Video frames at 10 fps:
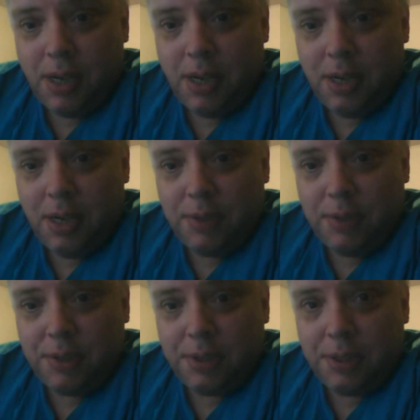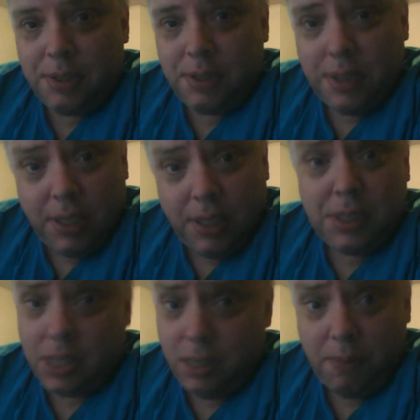And if a silly
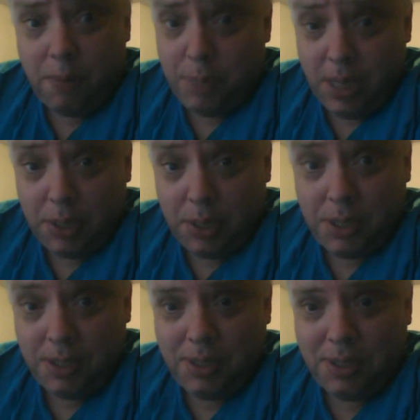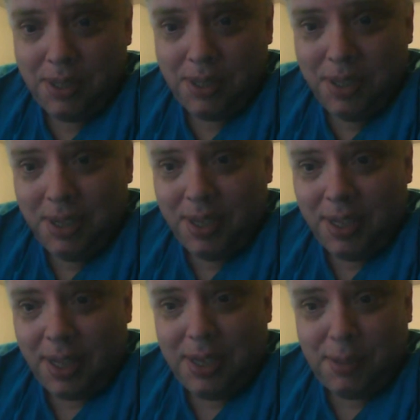son of a bitch
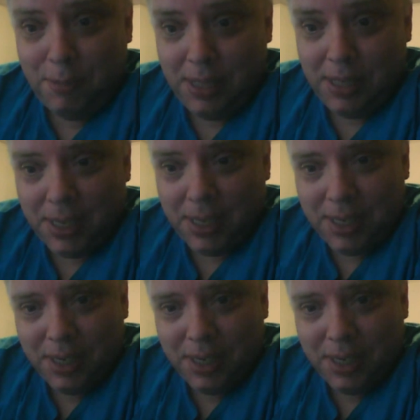like me